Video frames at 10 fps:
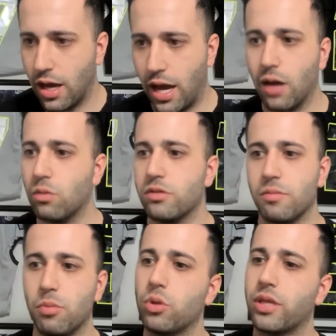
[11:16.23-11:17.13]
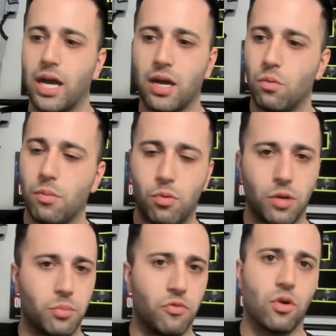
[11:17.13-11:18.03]
I was a booth guy at one
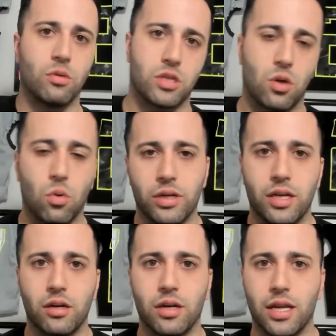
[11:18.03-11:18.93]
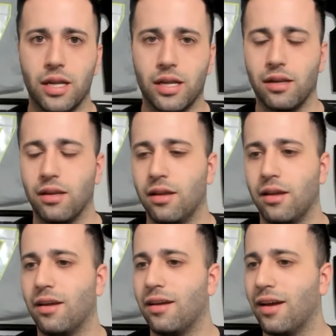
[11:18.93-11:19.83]
point before I was a coordinator, and
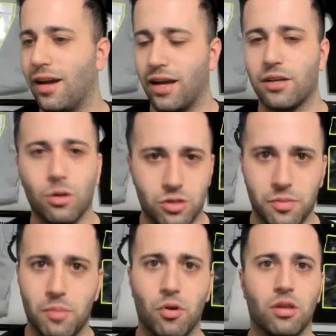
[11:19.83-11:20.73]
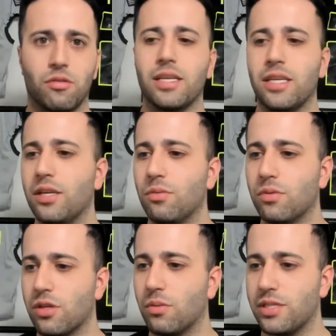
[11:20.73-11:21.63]
I coached with my brother. He
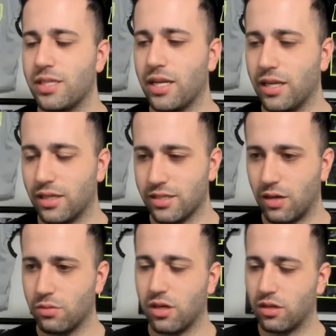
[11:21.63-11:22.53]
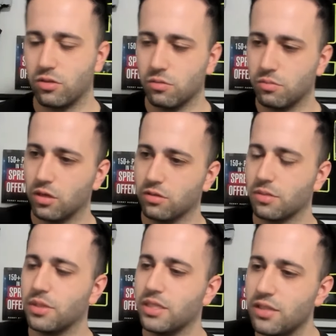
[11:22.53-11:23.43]
was always saying, because I would talk to him about
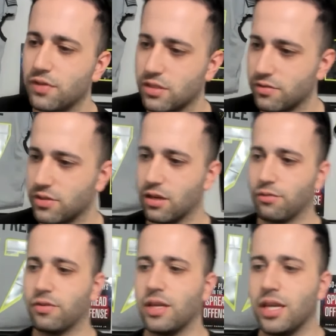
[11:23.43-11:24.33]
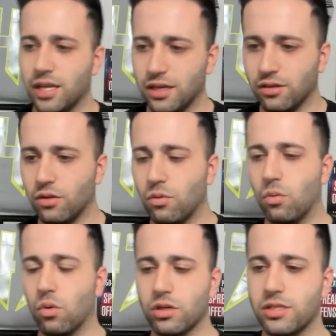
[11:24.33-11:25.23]
some of the defensive stuff, and the
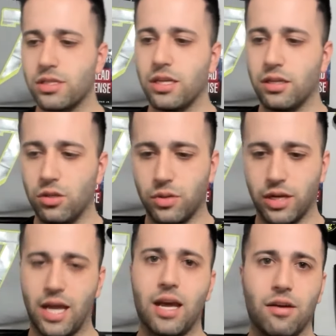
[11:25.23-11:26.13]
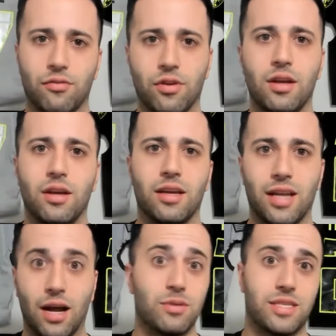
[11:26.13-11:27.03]
worst thing you can have,
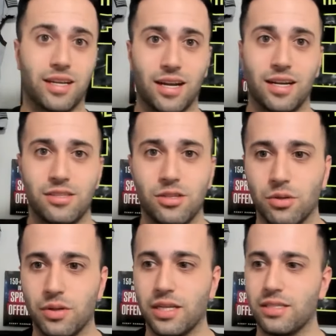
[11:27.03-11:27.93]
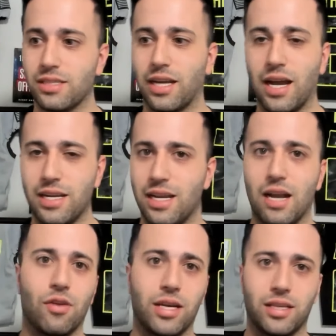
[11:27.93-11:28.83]
and I was that guy too, is a guy
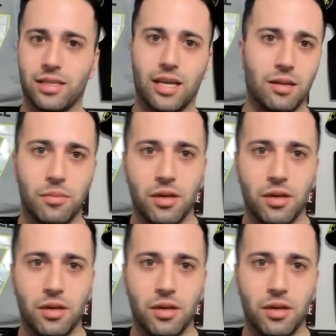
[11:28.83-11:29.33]
narrating the game.